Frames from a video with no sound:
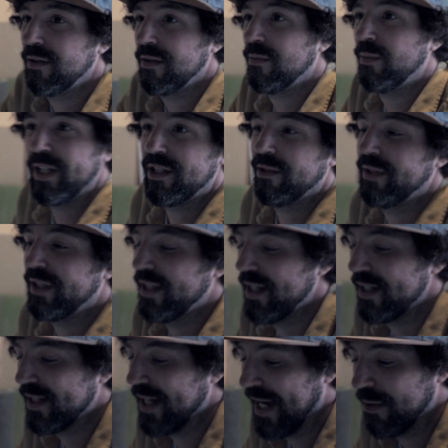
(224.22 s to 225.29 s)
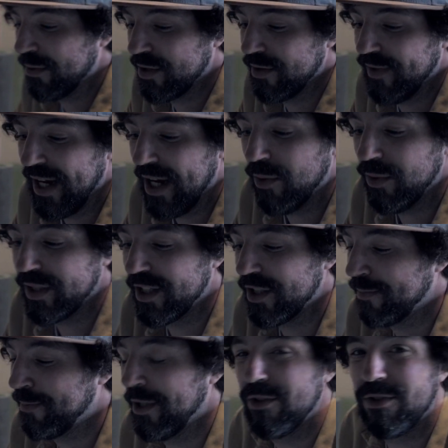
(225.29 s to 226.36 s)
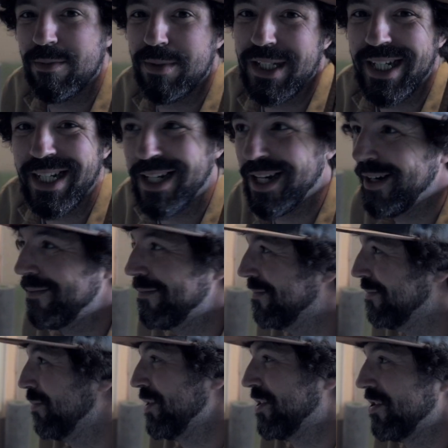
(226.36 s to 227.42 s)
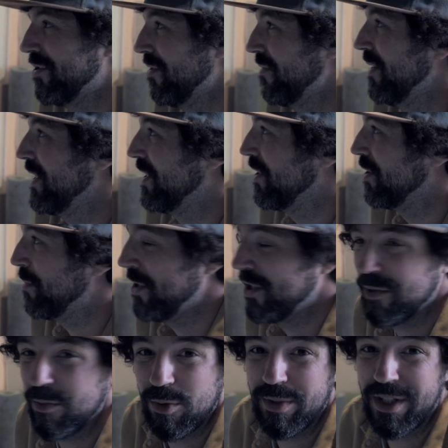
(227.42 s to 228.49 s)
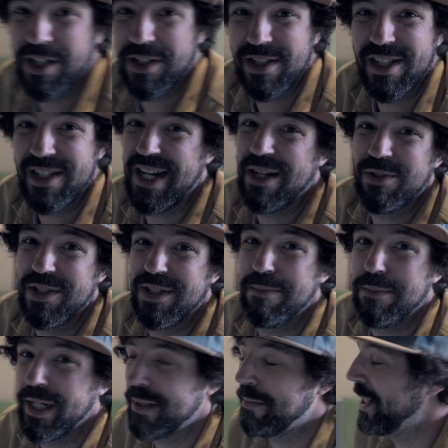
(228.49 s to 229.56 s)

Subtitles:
We're doing this out of our disposable income, which is not really disposable because this house is a money